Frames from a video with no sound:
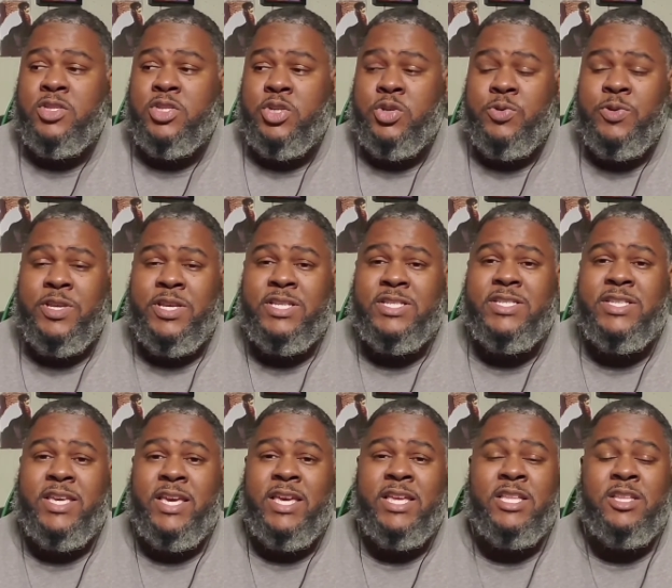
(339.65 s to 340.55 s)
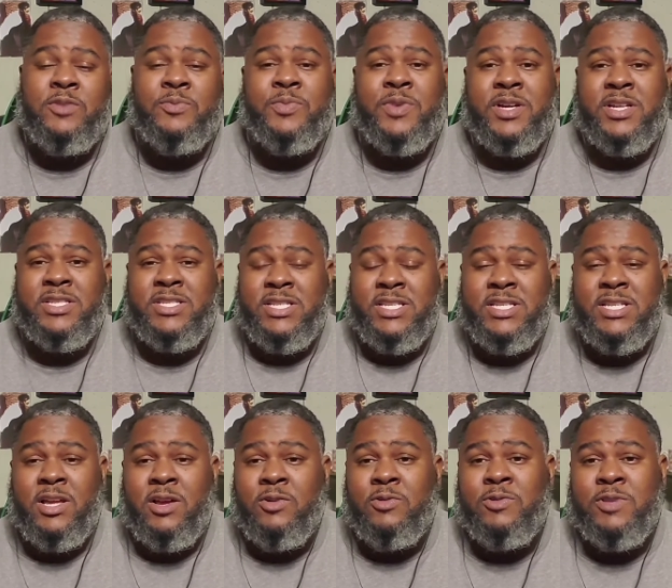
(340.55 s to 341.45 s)
to his kingdom, because he
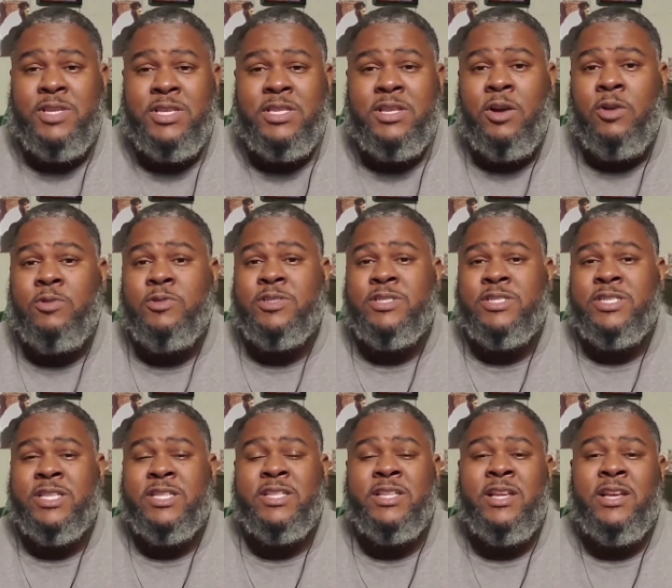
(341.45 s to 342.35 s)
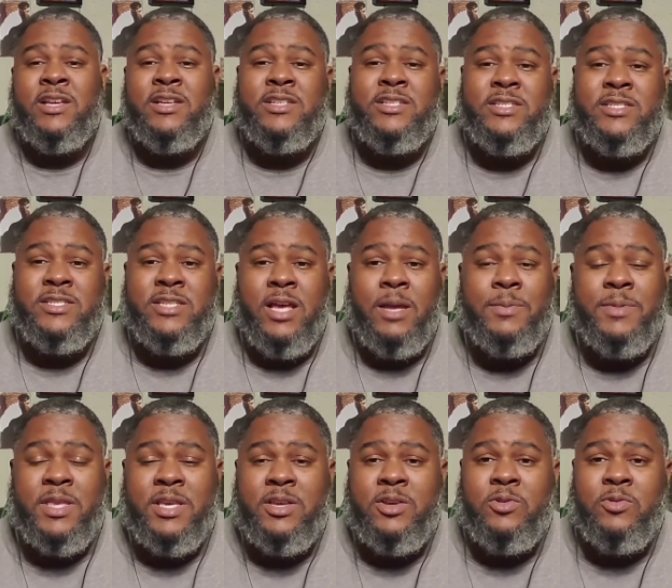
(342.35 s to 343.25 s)
knows that
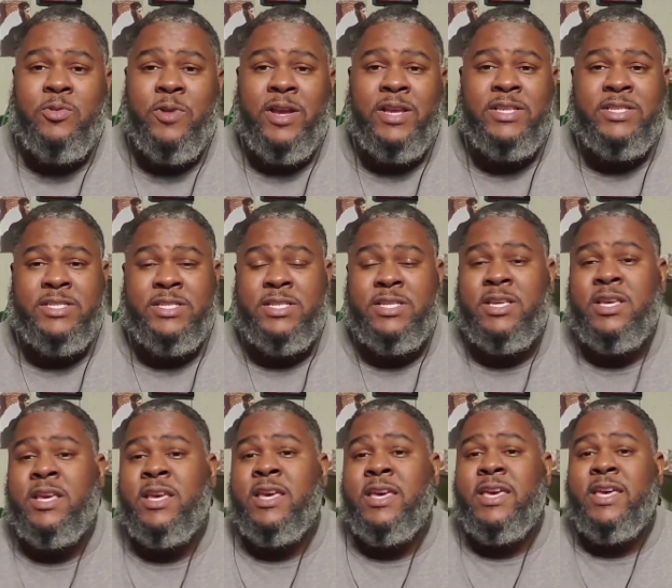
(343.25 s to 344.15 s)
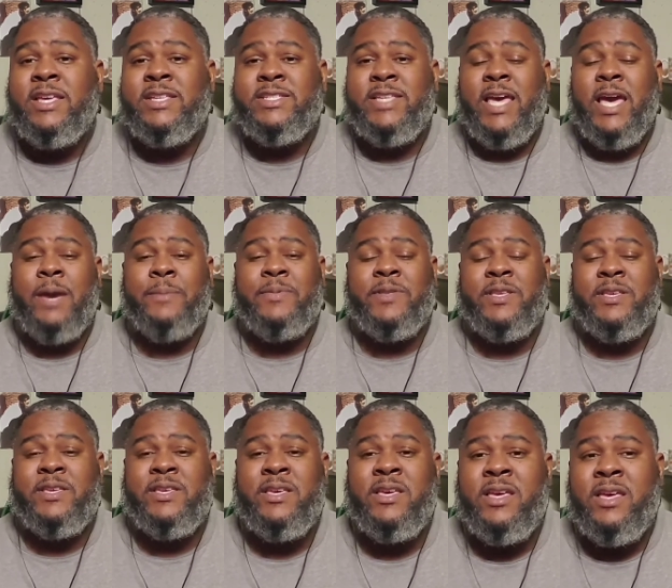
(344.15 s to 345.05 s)
something crazy is
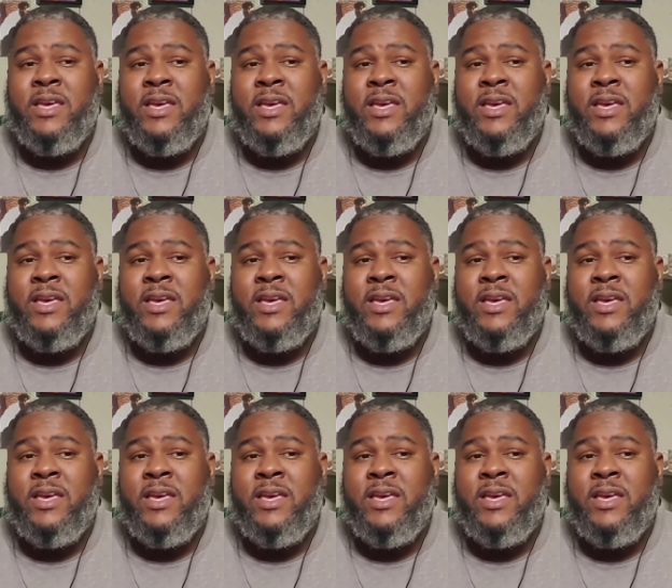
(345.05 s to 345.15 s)
happening.